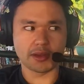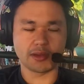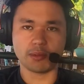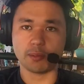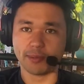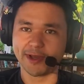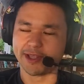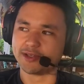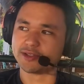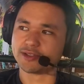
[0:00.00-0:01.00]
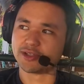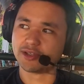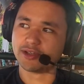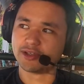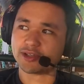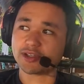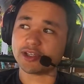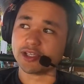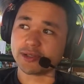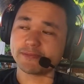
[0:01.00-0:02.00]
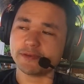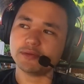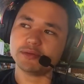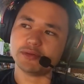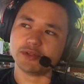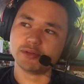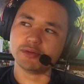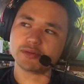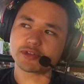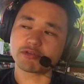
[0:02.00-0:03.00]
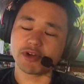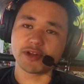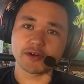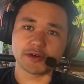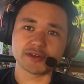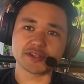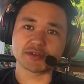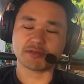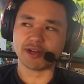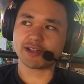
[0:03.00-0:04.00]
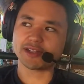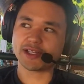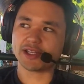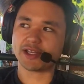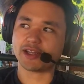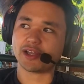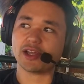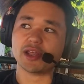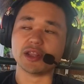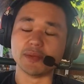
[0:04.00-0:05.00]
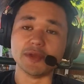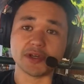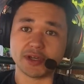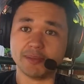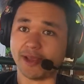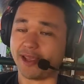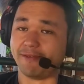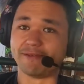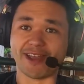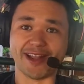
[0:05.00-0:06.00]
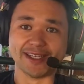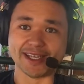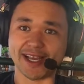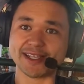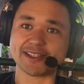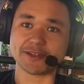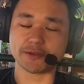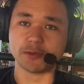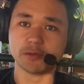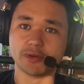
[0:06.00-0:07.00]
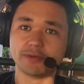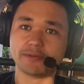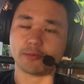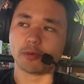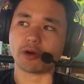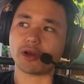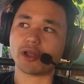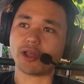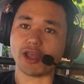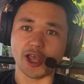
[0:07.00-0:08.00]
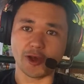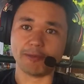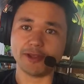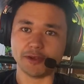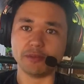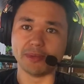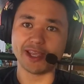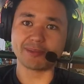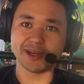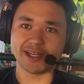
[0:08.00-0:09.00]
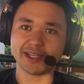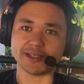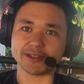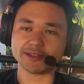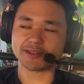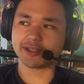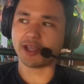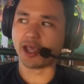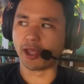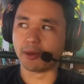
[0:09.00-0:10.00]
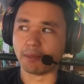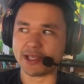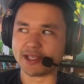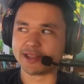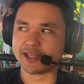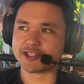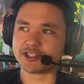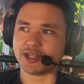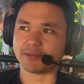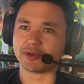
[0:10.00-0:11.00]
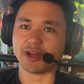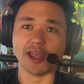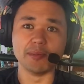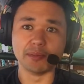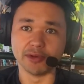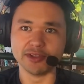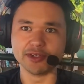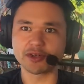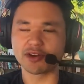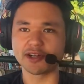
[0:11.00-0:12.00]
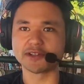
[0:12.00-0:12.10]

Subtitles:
But if you use credit cards correctly, they become a fantastic tool for helping you make money and making things cheaper and building your credit